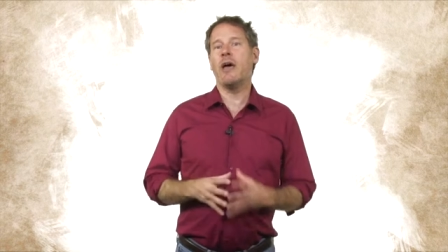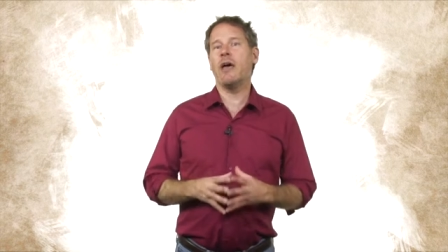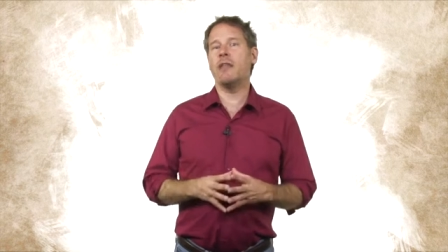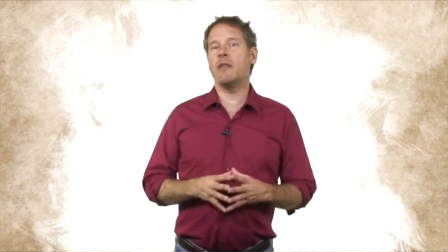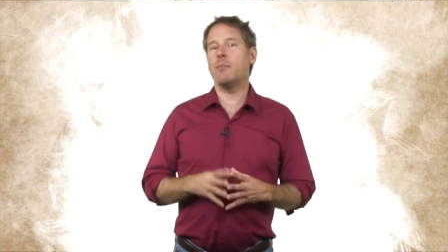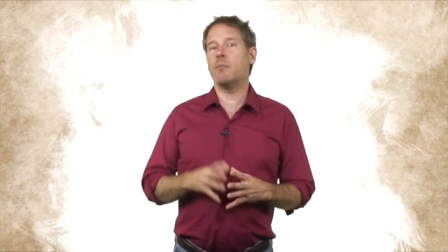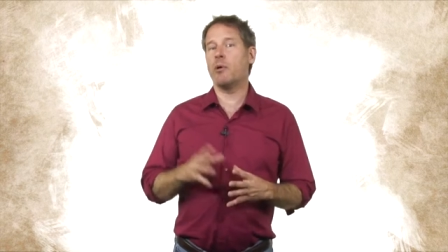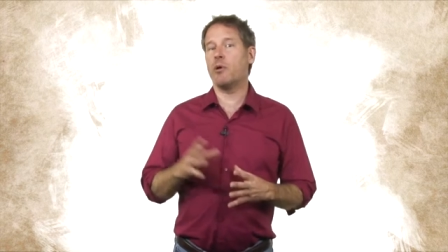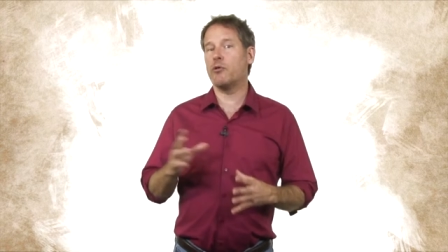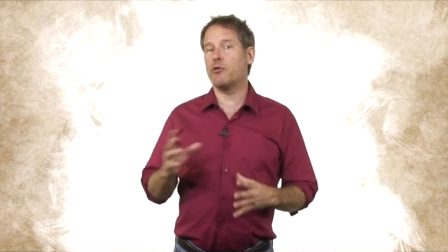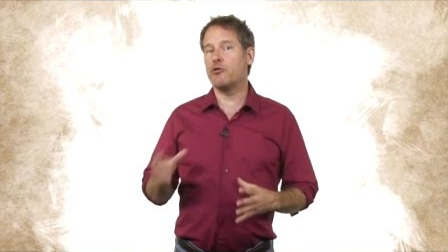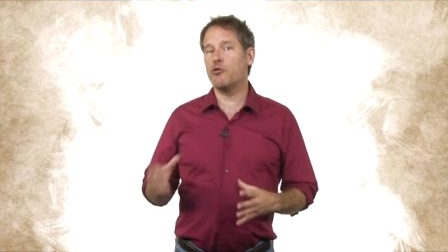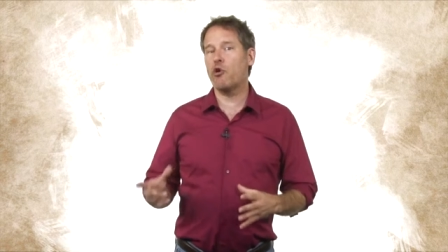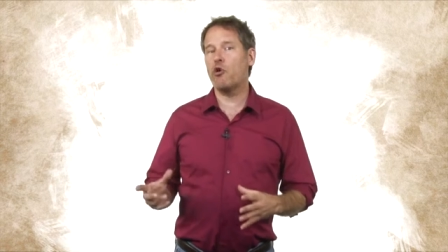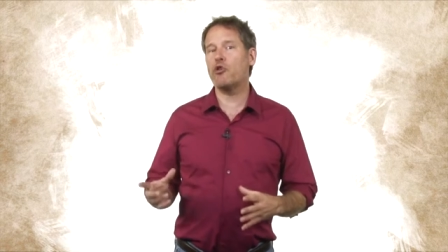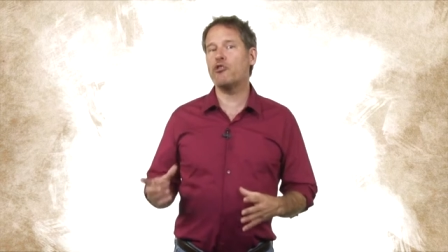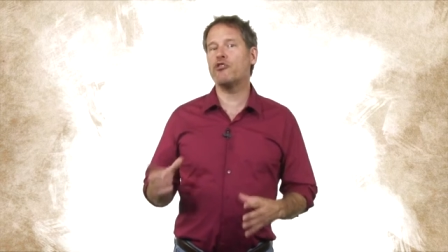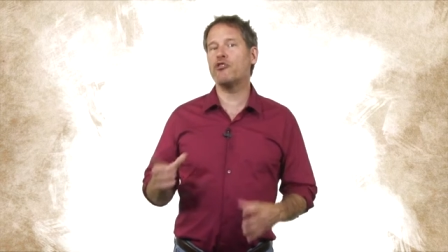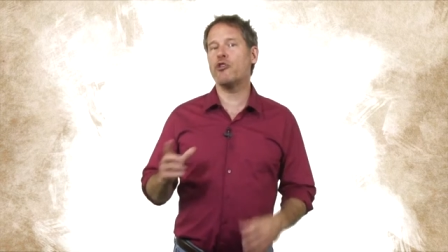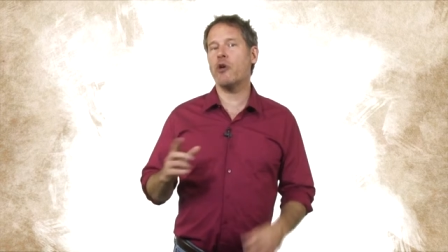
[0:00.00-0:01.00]
and that both
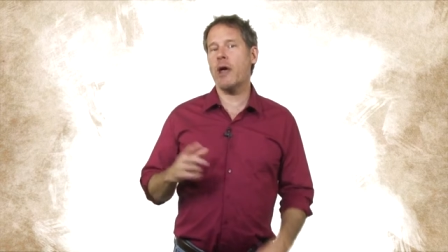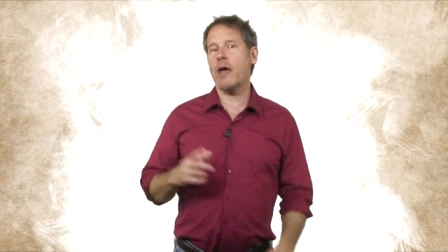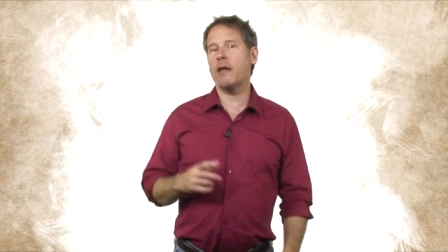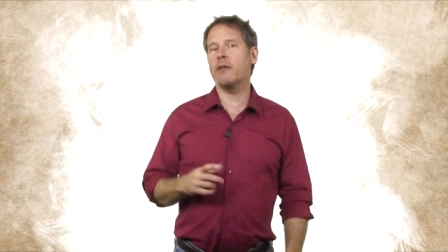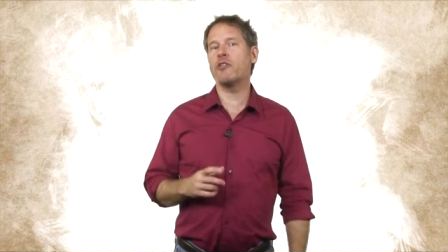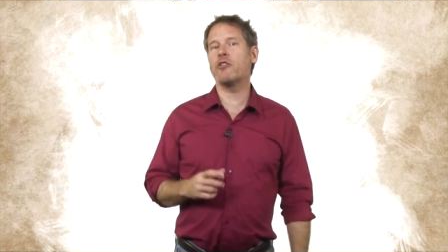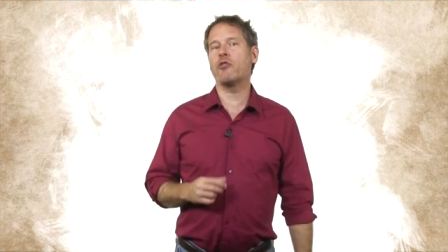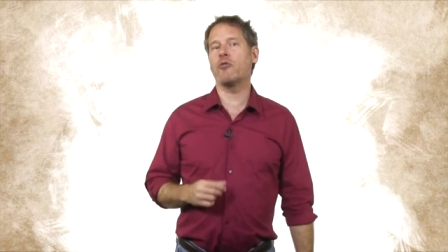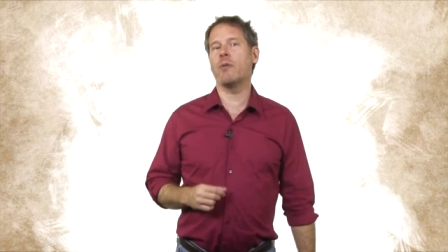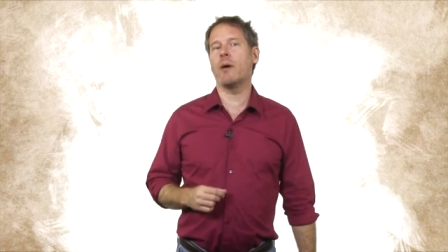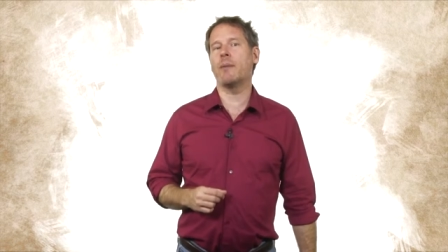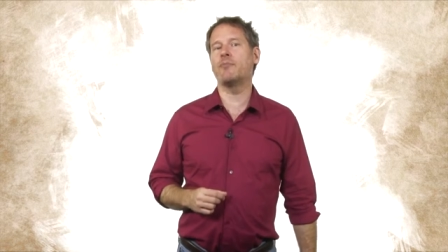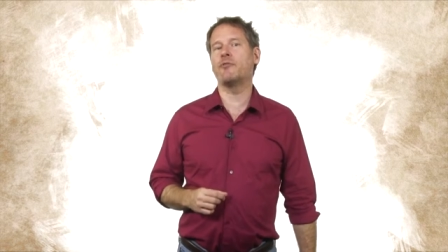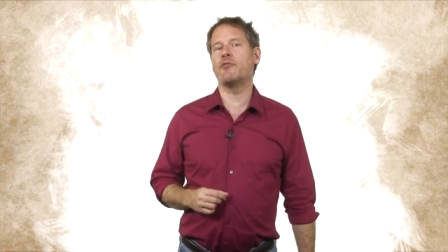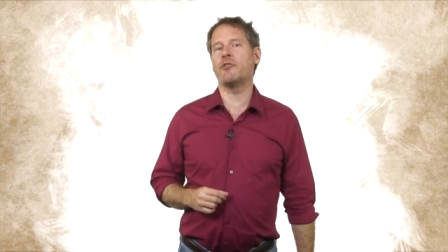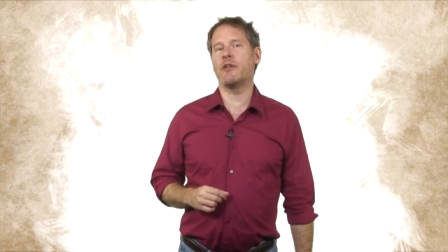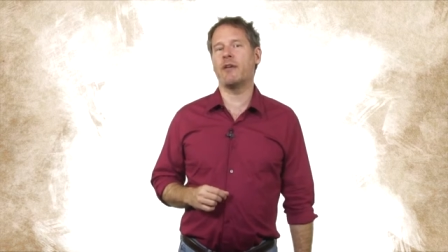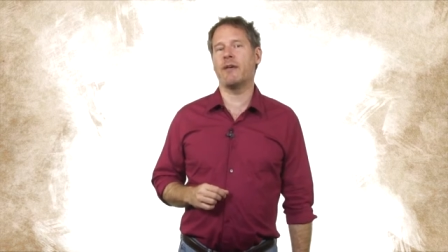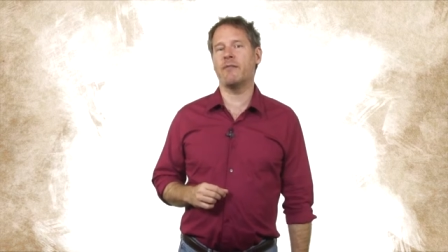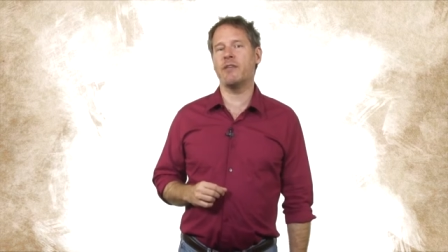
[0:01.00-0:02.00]
torture and
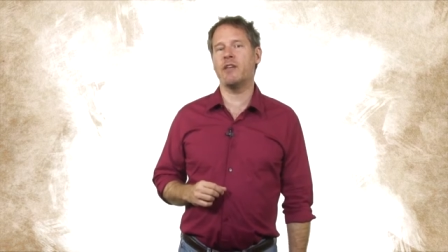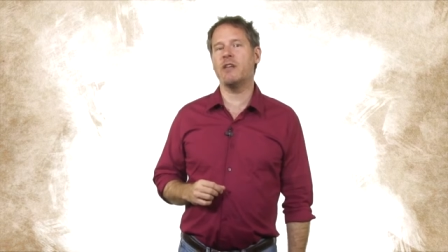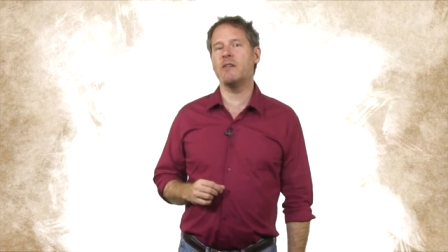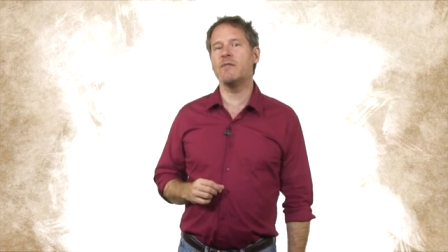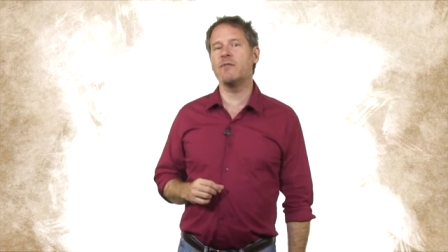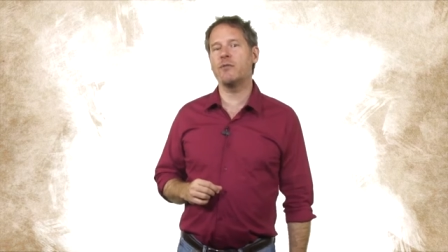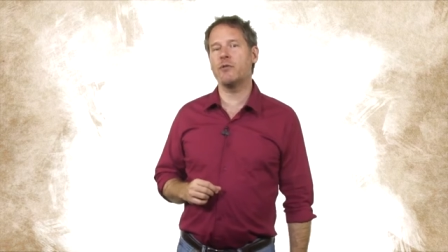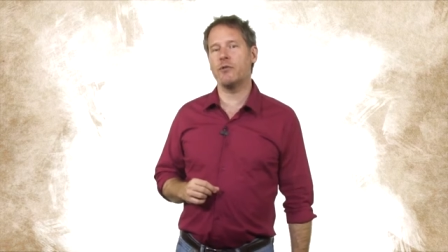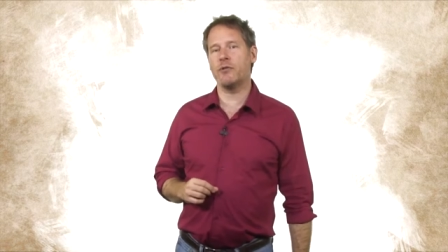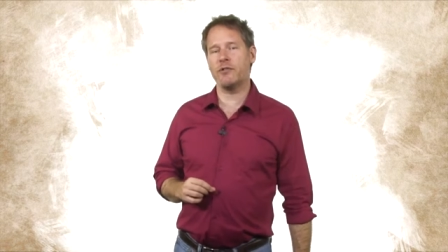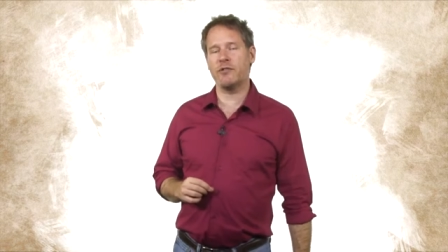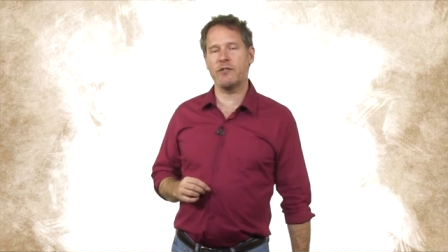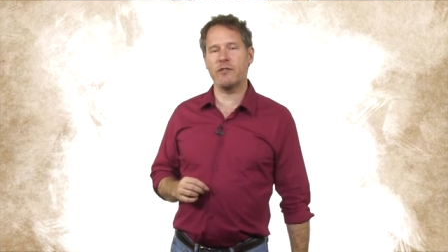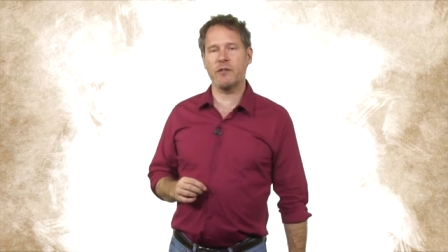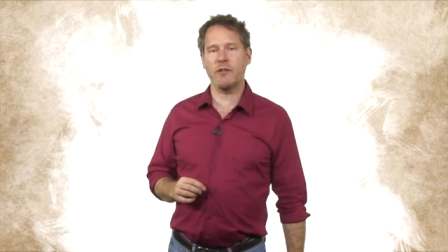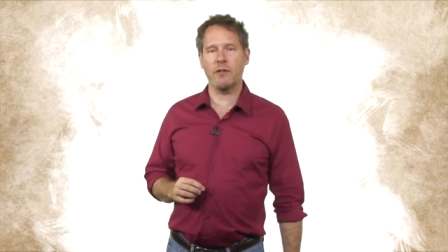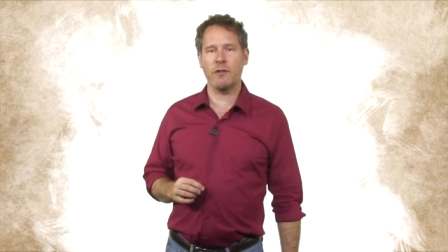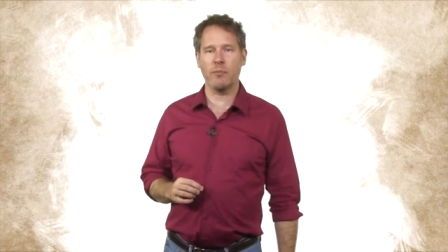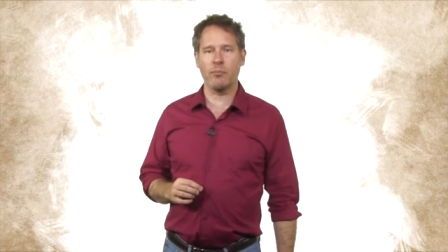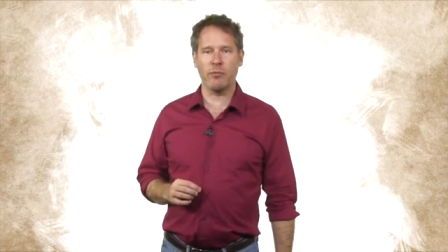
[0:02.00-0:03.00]
corruption have influenced
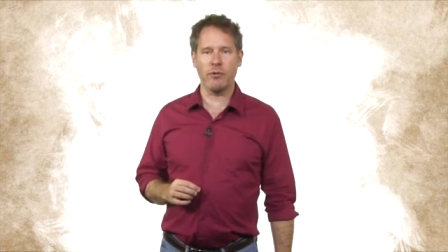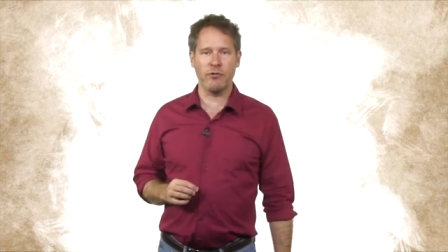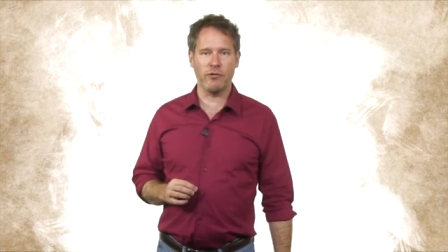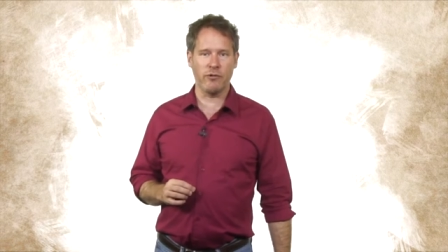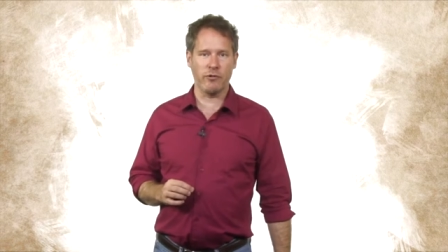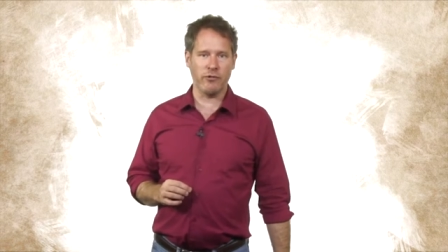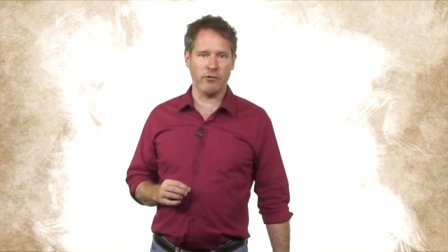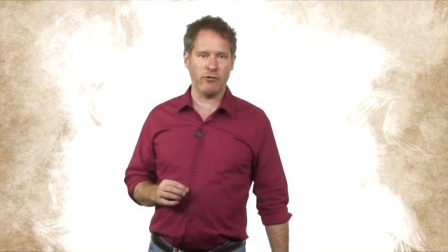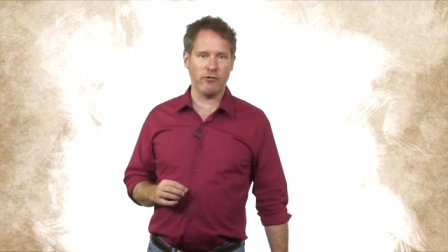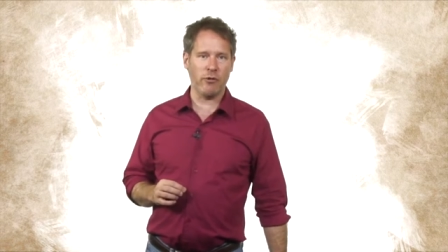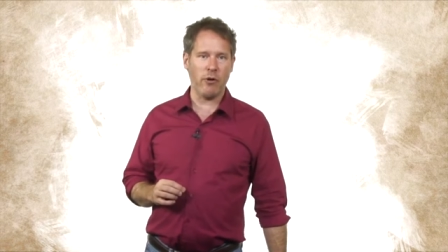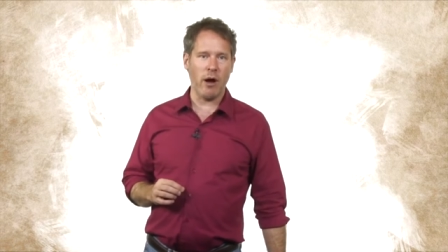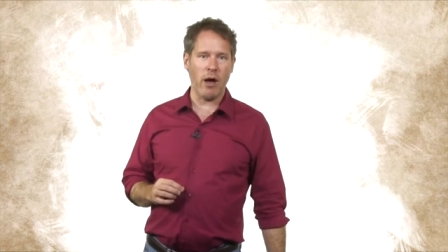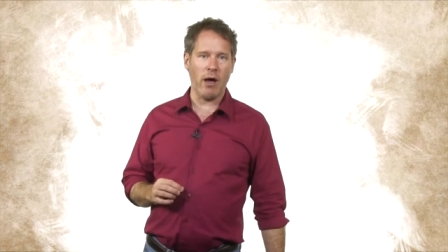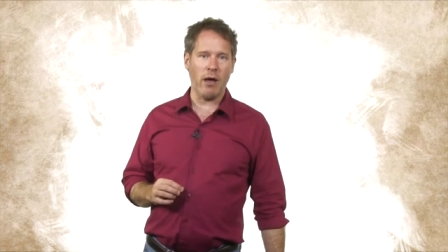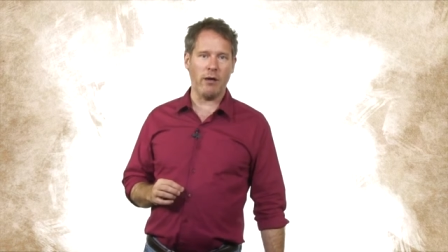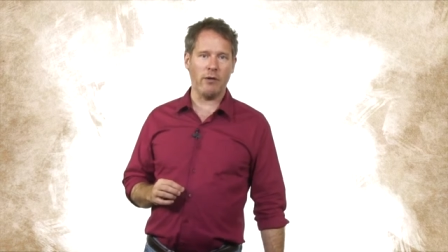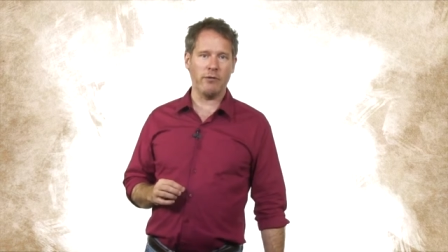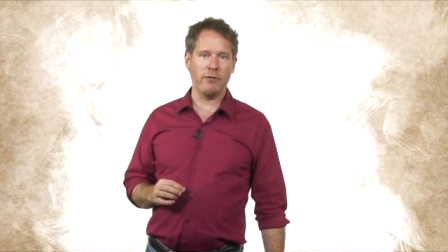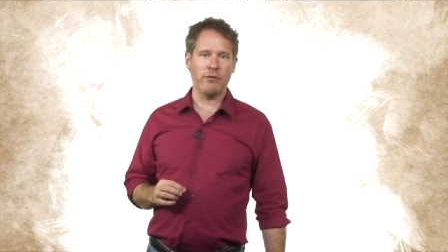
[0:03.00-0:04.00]
the prisoner's
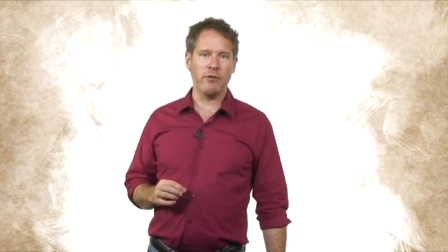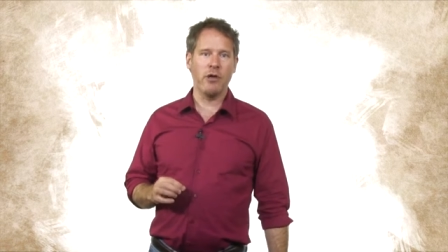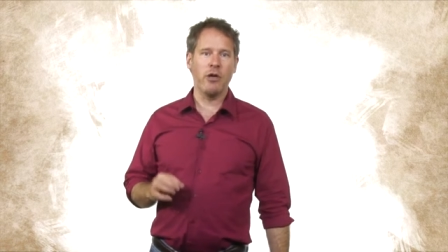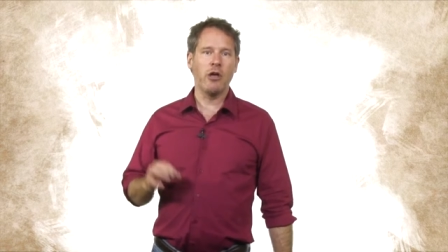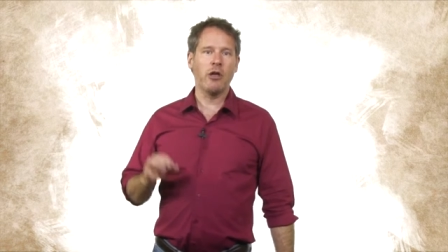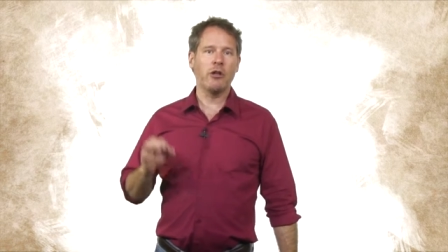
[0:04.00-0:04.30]
trials,